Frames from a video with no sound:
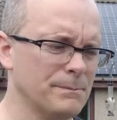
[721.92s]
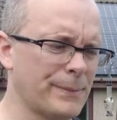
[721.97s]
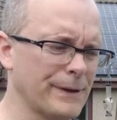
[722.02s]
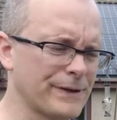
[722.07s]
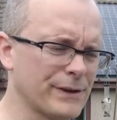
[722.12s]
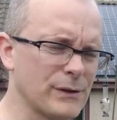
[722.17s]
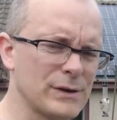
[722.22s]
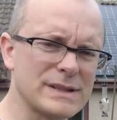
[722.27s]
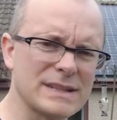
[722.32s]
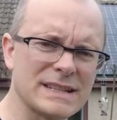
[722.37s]

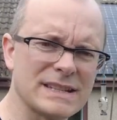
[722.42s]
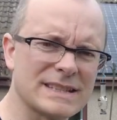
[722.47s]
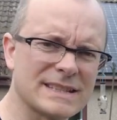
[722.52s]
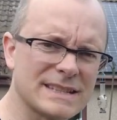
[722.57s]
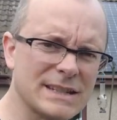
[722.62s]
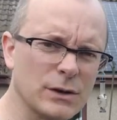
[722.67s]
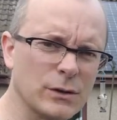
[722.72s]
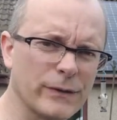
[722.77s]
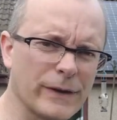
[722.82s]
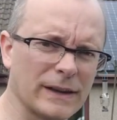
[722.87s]
But there is a
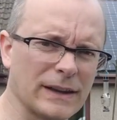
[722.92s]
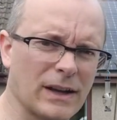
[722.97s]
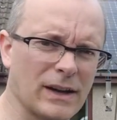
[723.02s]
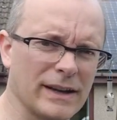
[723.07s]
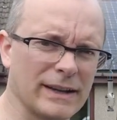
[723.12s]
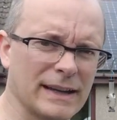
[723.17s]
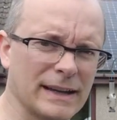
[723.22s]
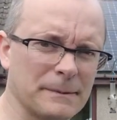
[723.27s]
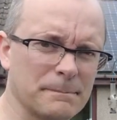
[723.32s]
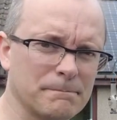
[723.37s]
silver
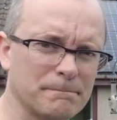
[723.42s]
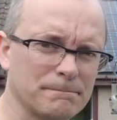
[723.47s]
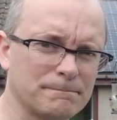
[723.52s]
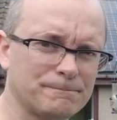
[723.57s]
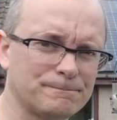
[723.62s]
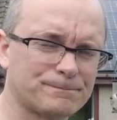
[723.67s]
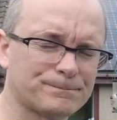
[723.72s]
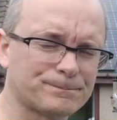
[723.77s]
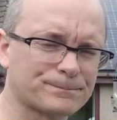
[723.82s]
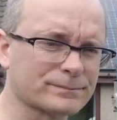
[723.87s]
lining.
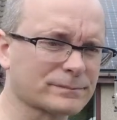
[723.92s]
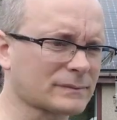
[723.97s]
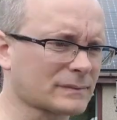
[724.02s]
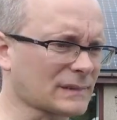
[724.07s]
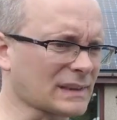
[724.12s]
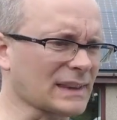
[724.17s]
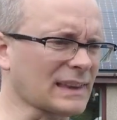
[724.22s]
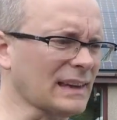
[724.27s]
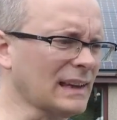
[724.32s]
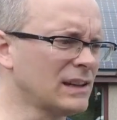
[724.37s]

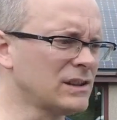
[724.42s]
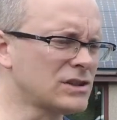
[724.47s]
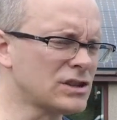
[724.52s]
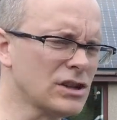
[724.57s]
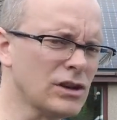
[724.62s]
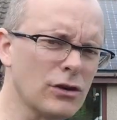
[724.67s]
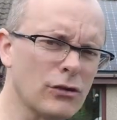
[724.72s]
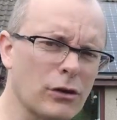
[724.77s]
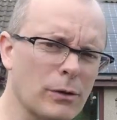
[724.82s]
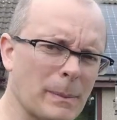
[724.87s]

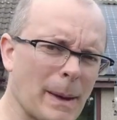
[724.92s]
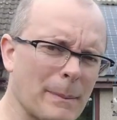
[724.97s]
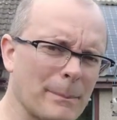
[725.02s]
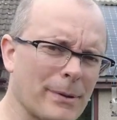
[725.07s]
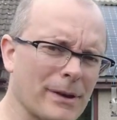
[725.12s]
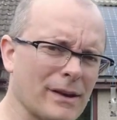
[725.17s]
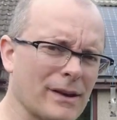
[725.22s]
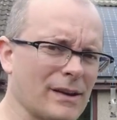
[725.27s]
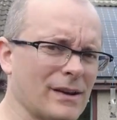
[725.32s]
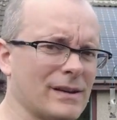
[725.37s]
Do you
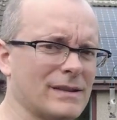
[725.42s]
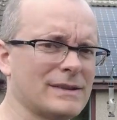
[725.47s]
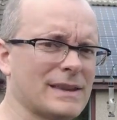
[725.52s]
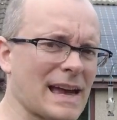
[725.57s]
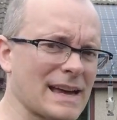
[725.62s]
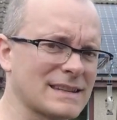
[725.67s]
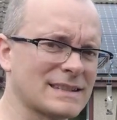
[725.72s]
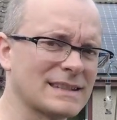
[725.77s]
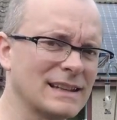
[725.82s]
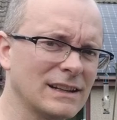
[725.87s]
remember
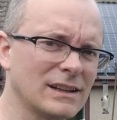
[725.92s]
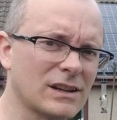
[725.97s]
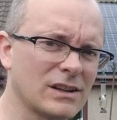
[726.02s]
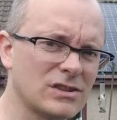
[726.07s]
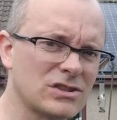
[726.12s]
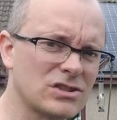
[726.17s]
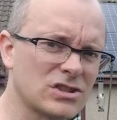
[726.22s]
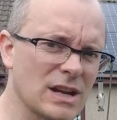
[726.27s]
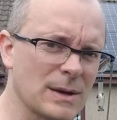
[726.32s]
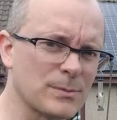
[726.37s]
that
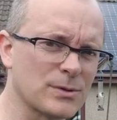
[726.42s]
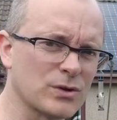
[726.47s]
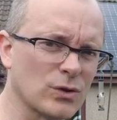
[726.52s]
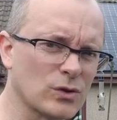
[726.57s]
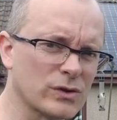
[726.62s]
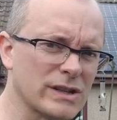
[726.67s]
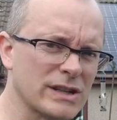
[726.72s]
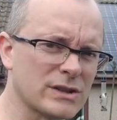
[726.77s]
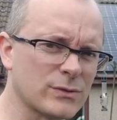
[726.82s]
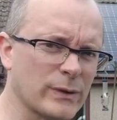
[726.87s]
silicon chip
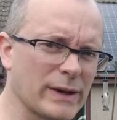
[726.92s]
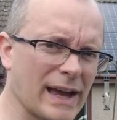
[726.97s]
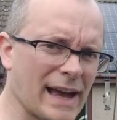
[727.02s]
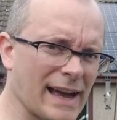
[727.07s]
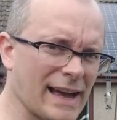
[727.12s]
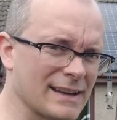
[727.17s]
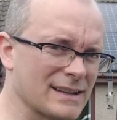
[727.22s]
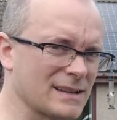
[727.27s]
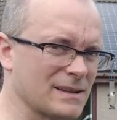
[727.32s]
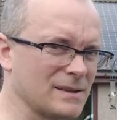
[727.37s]
shortage we
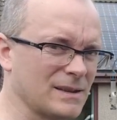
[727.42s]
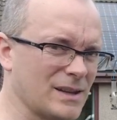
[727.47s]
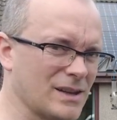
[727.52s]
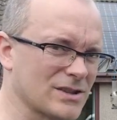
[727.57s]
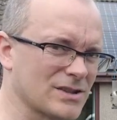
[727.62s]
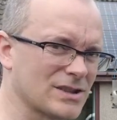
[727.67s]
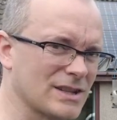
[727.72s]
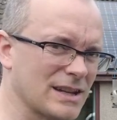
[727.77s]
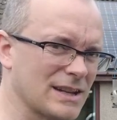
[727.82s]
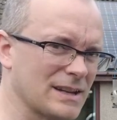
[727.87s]
had
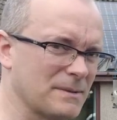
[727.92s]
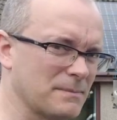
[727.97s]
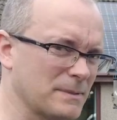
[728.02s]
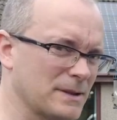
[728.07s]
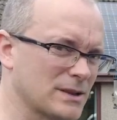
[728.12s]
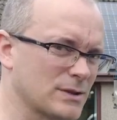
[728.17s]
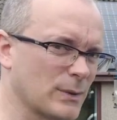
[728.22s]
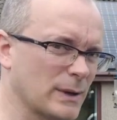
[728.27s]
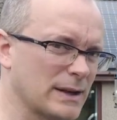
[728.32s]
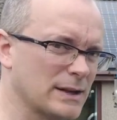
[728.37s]
last year
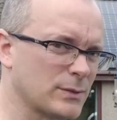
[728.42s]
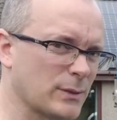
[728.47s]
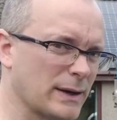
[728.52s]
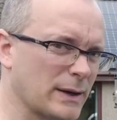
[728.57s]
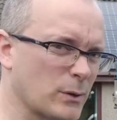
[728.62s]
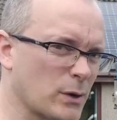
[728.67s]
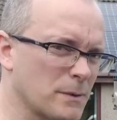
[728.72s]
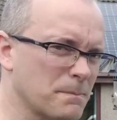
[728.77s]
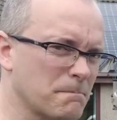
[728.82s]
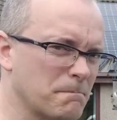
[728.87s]
in
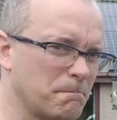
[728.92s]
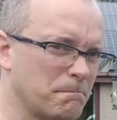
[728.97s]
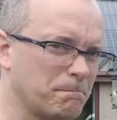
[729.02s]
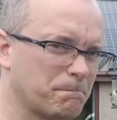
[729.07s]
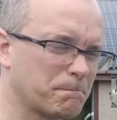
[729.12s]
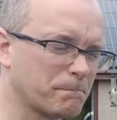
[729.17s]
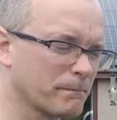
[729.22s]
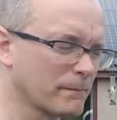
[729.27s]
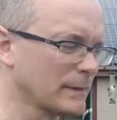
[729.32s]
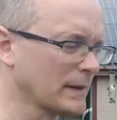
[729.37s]
2021?
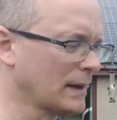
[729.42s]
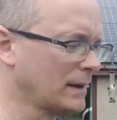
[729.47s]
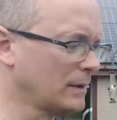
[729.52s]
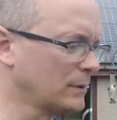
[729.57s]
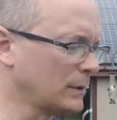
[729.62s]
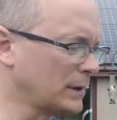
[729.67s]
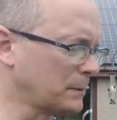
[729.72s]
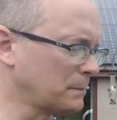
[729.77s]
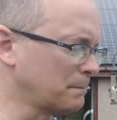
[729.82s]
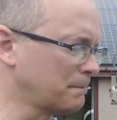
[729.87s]

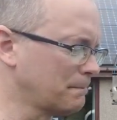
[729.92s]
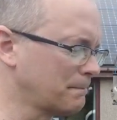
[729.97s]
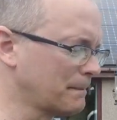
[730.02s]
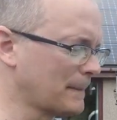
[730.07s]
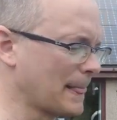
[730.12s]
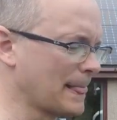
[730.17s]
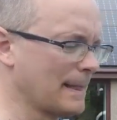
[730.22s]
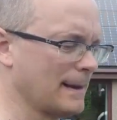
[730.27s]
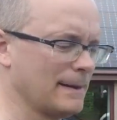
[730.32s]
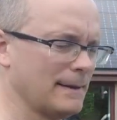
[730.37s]
Well,
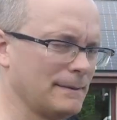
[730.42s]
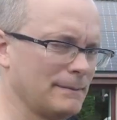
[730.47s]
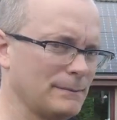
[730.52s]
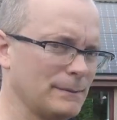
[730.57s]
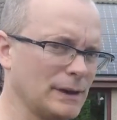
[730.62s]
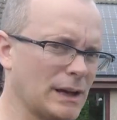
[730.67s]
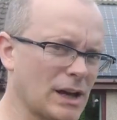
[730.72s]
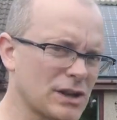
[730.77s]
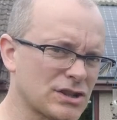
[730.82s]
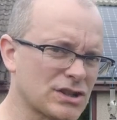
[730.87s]

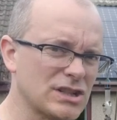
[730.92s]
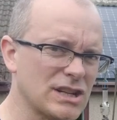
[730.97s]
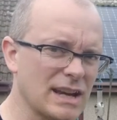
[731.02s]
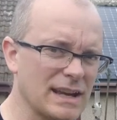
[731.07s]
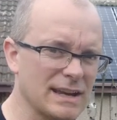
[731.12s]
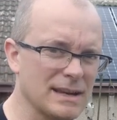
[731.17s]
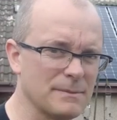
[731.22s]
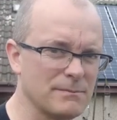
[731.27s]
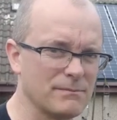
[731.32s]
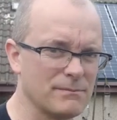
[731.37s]
last
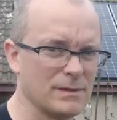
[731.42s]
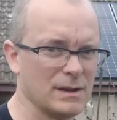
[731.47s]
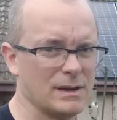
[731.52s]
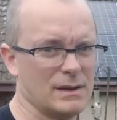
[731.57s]
year,